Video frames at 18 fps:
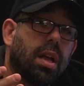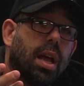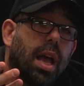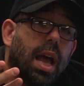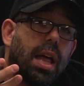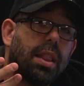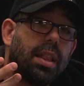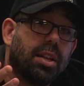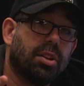
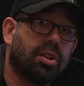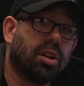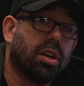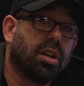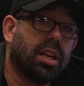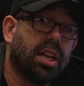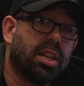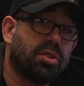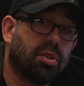and then you're going to
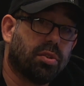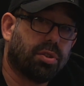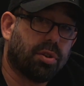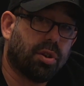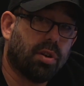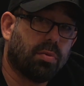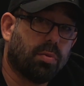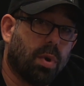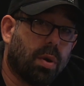need your
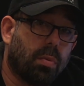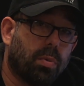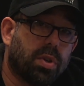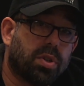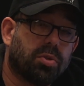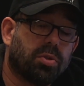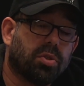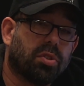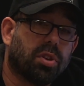third one,
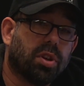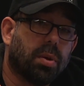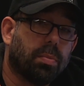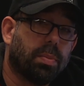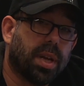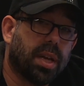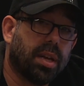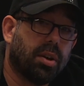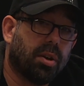which is going to
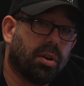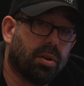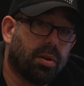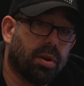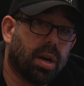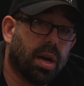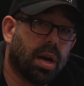be your